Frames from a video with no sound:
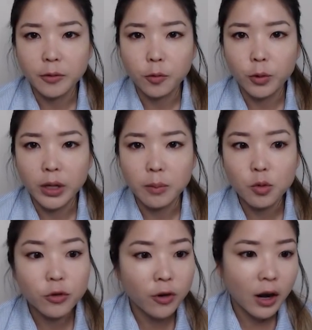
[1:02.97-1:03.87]
We
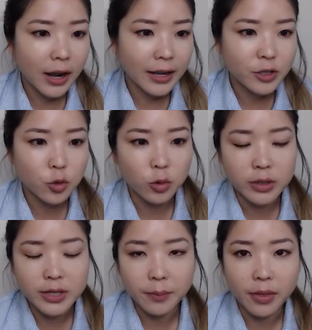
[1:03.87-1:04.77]
move our eyes
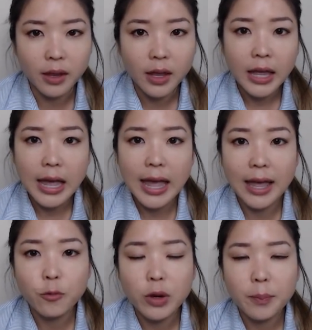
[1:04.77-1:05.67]
toward something
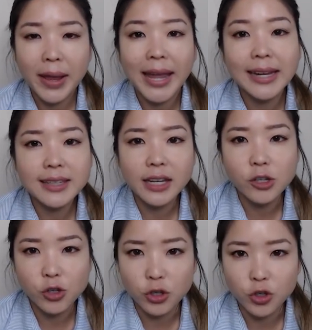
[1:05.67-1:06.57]
and we pay
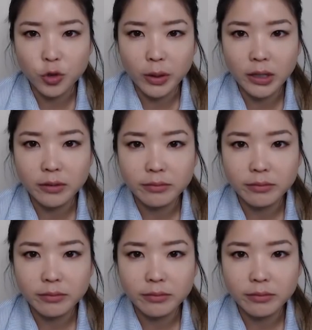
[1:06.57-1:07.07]
attention to it.